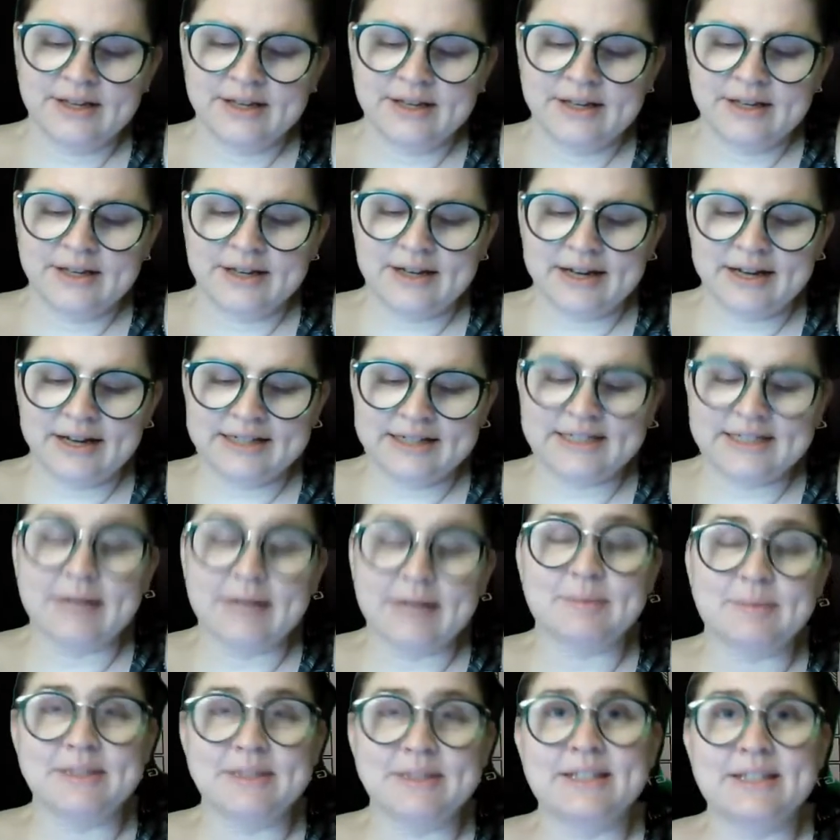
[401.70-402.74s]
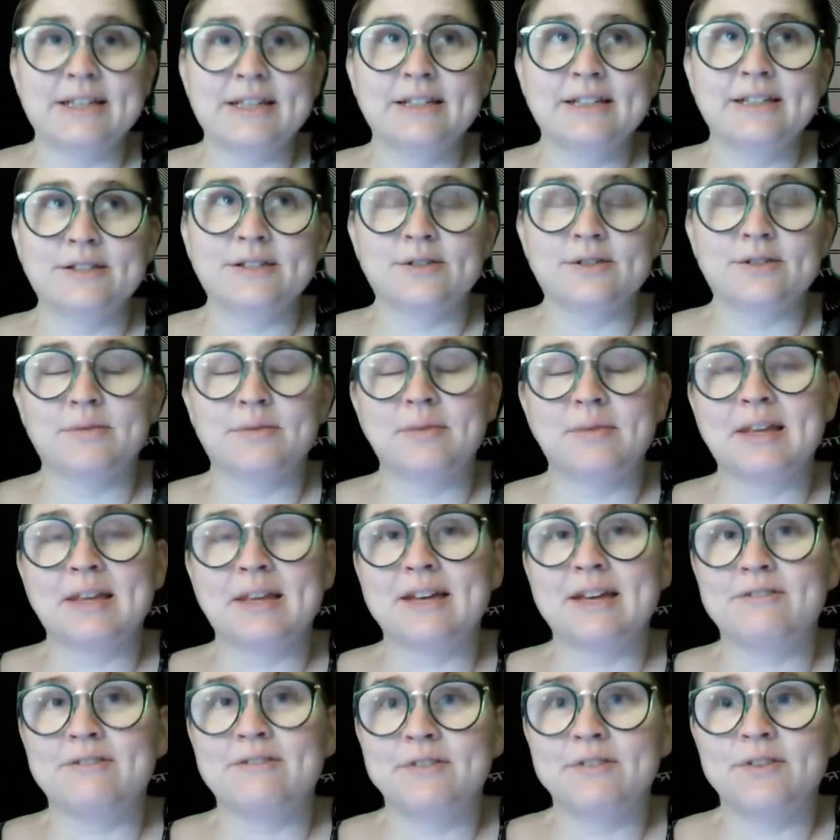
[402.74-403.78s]
9 times 6, so I'm thinking
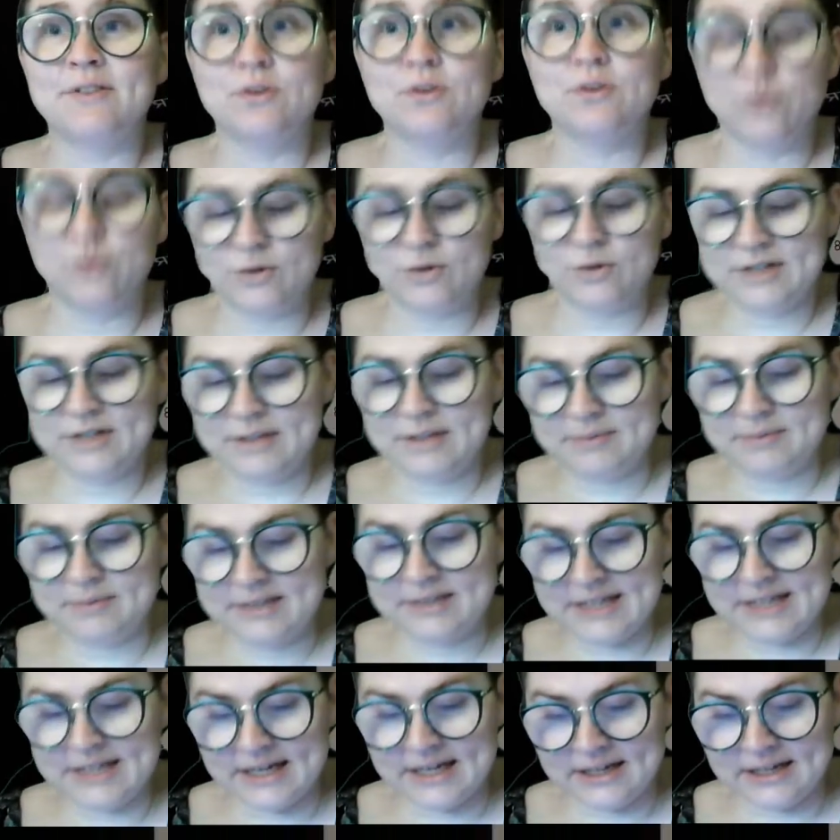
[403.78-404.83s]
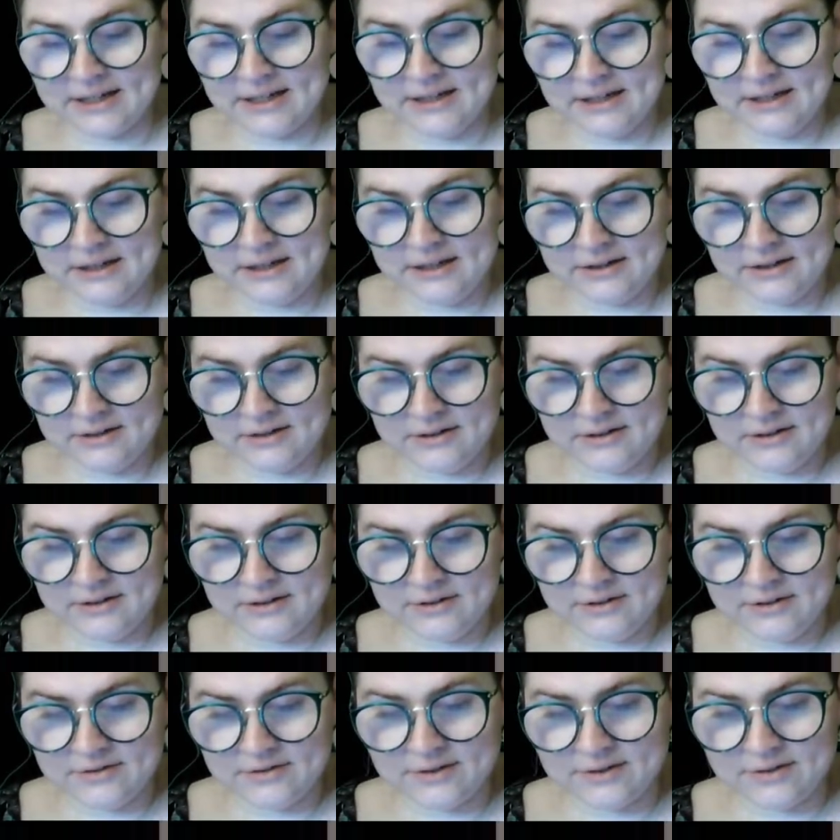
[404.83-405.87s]
54 times 10,
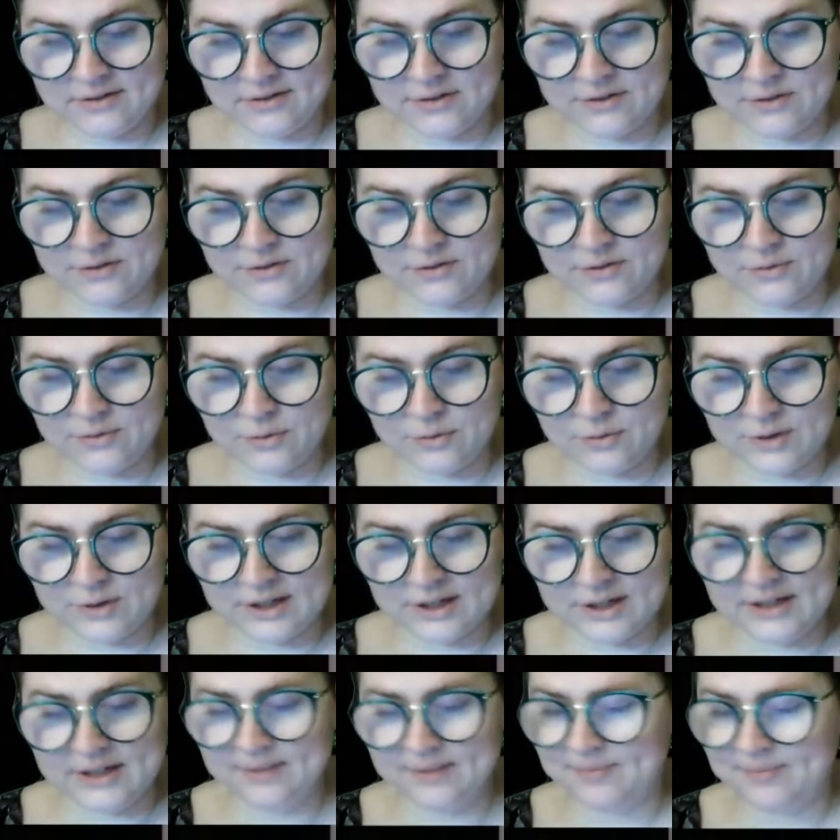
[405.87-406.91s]
540.